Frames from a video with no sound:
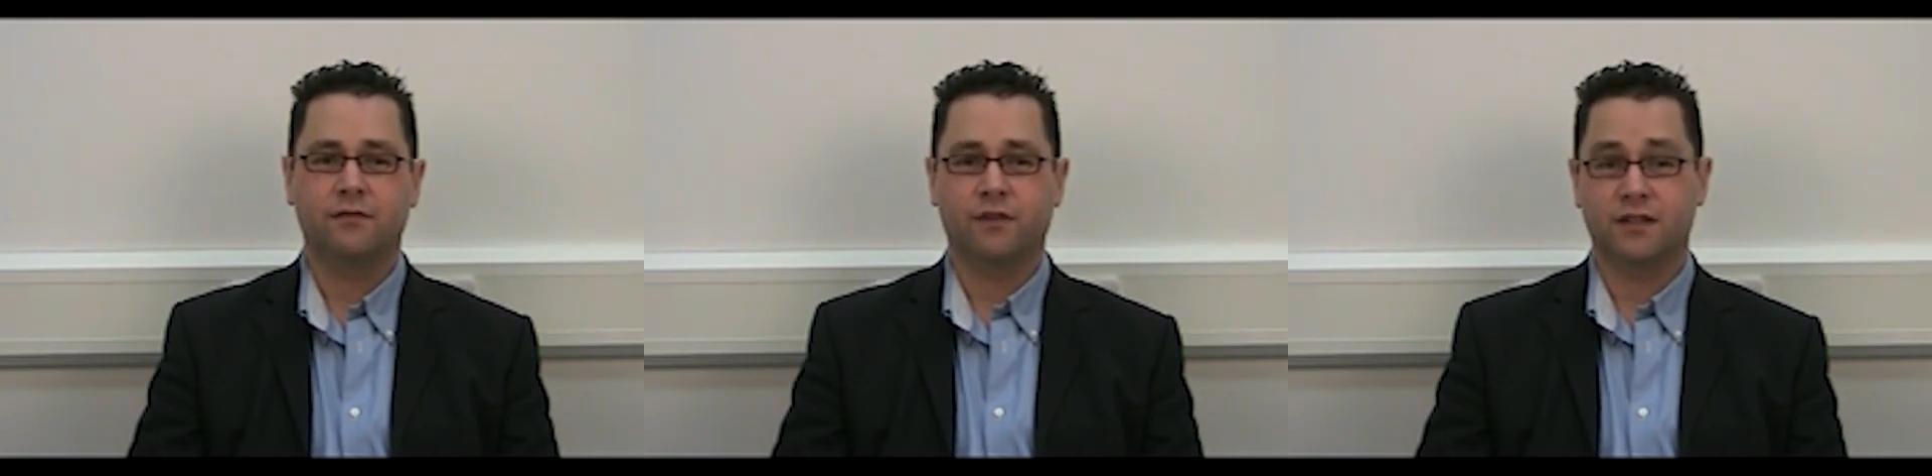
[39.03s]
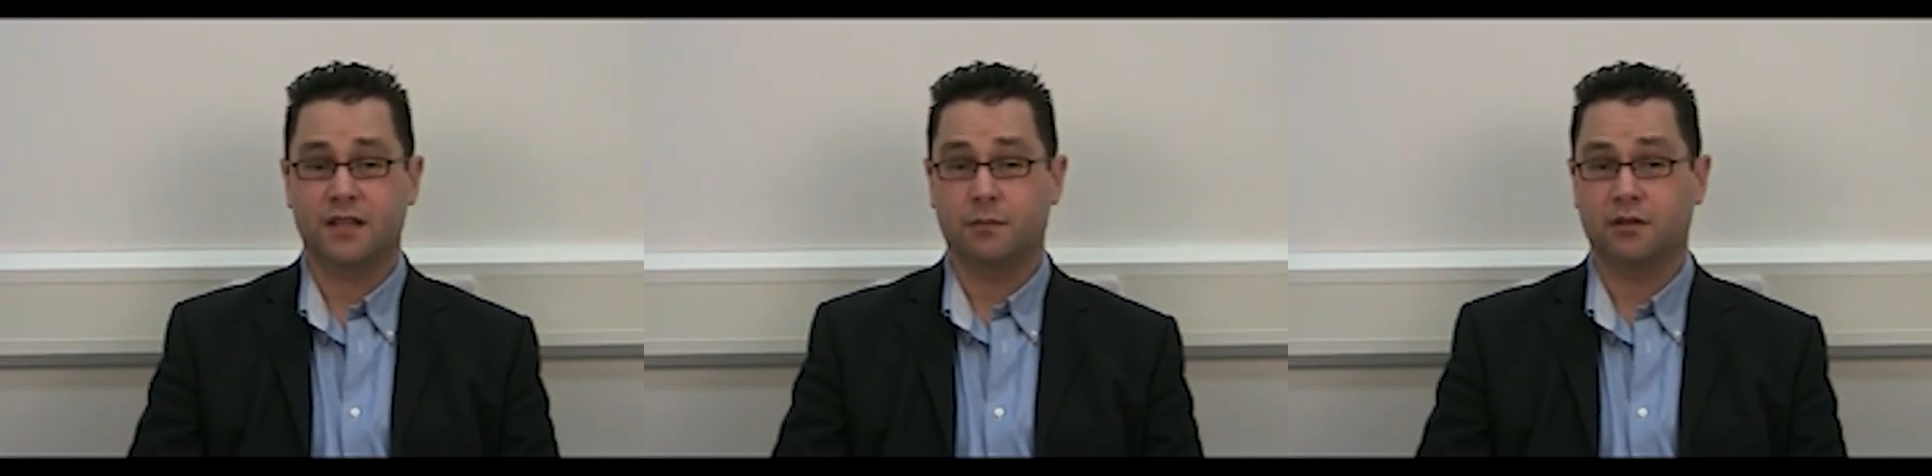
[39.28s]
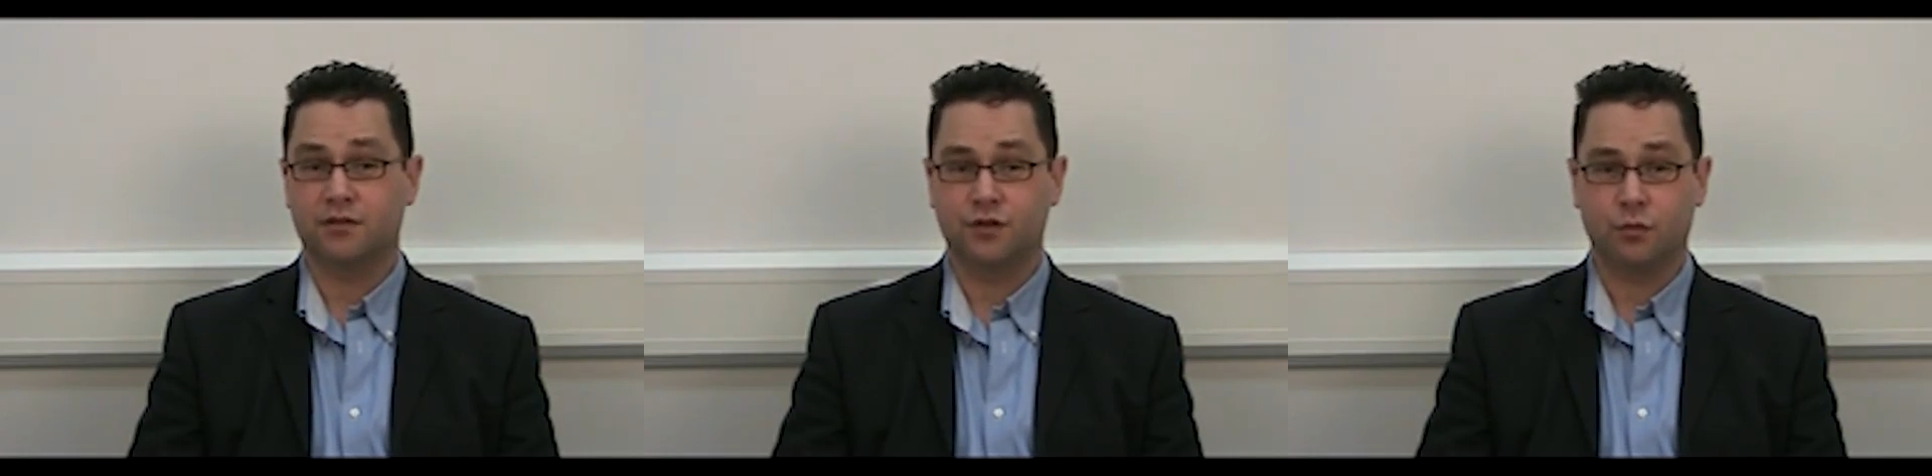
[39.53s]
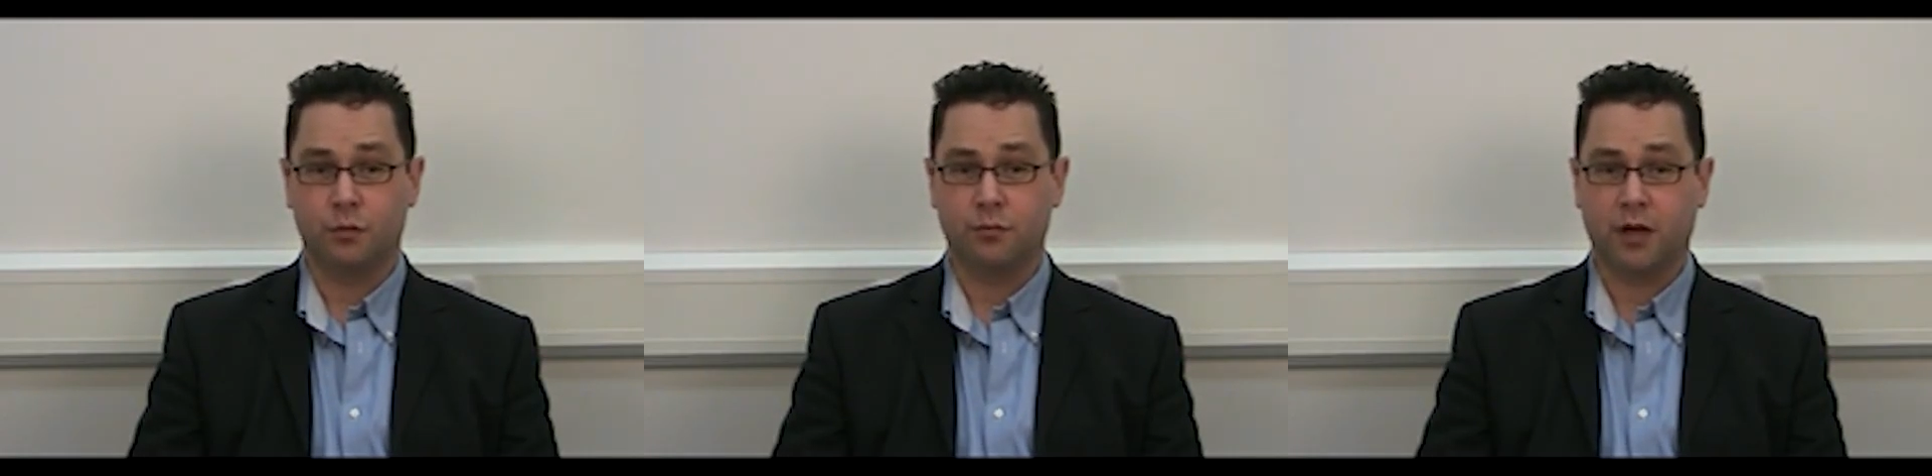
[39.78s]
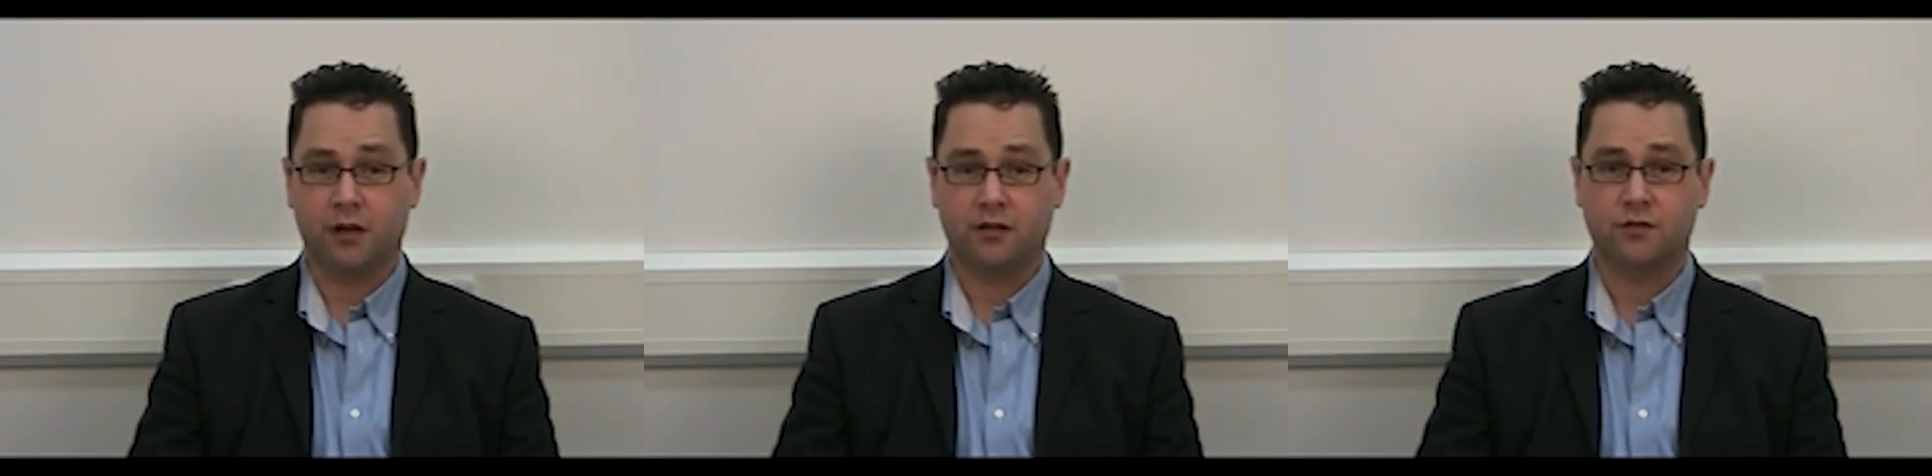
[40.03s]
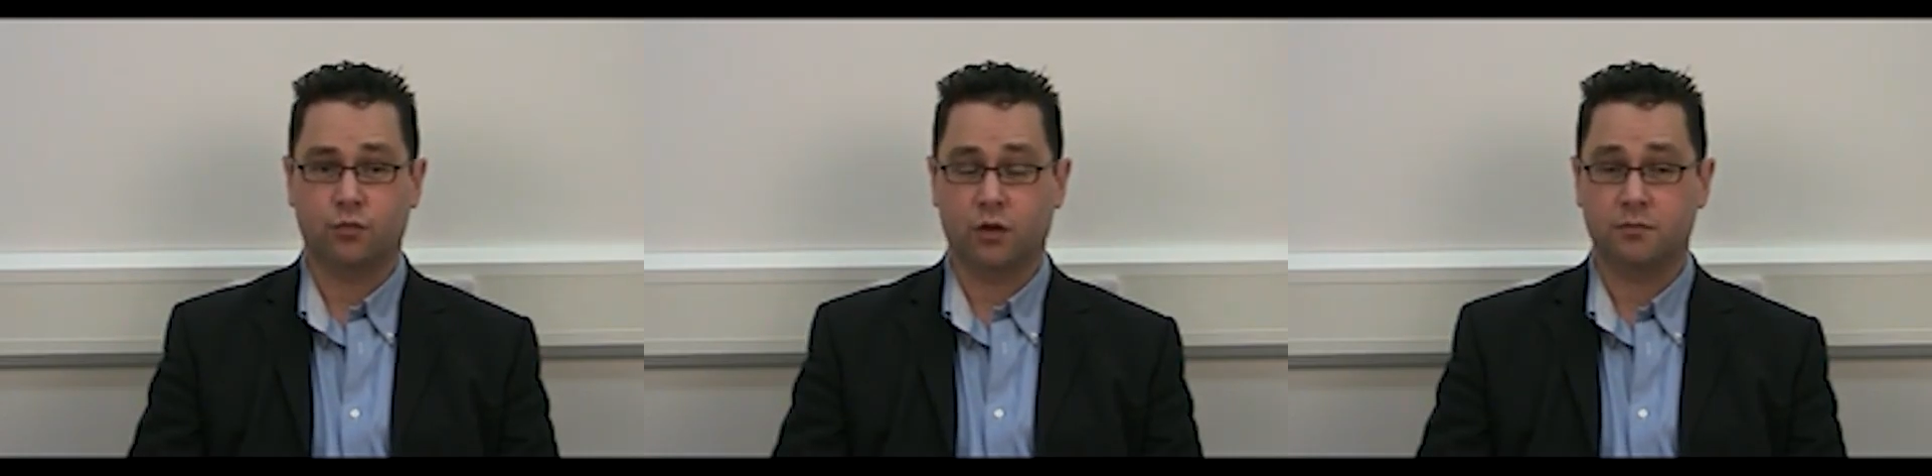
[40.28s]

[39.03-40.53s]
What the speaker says: for example consumer products and